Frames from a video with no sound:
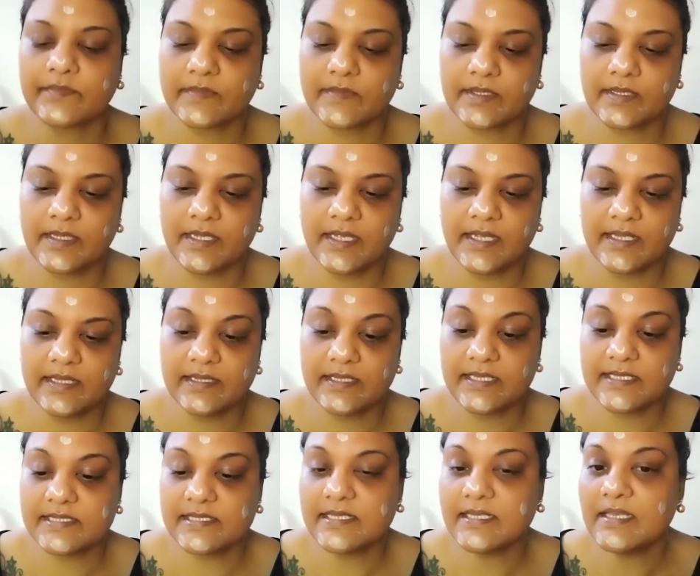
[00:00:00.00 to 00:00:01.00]
and
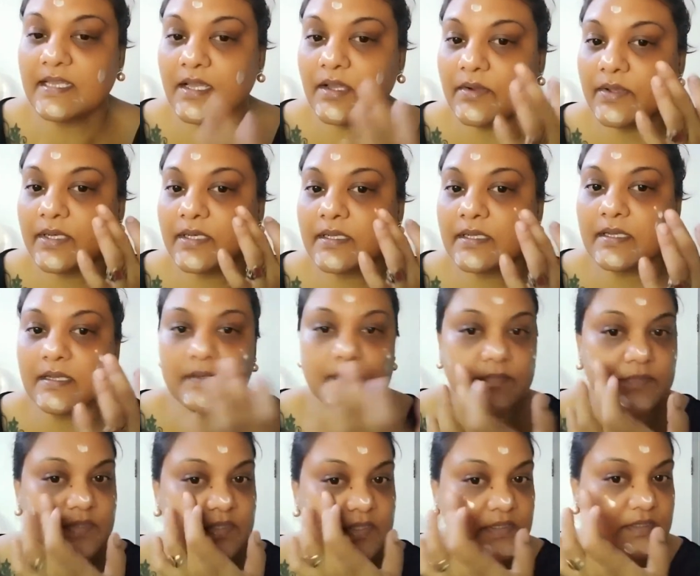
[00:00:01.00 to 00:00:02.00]
let's see how it
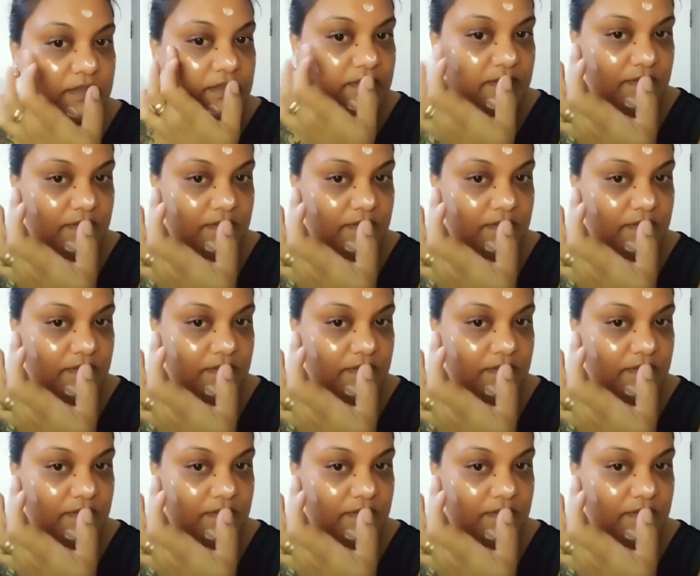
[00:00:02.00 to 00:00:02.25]
comes.